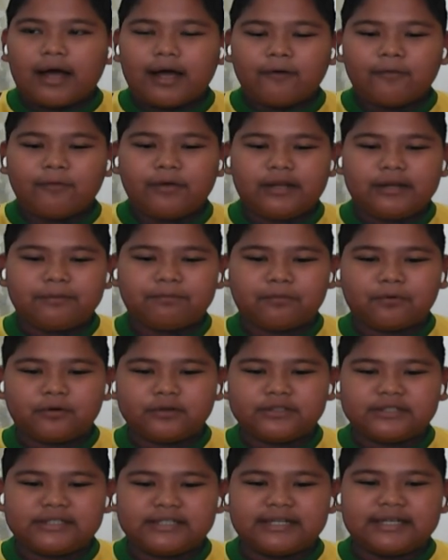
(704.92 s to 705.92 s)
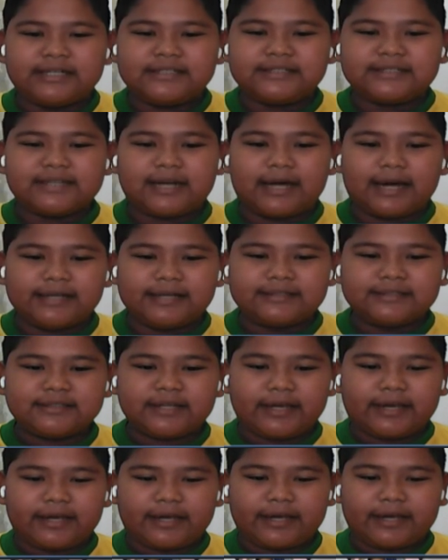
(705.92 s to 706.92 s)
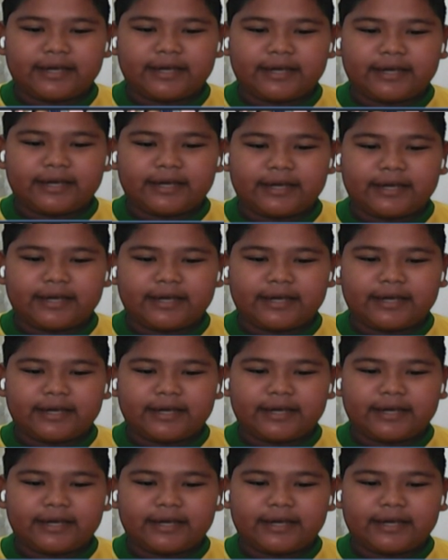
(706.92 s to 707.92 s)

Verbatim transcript: I will put chicken slice and...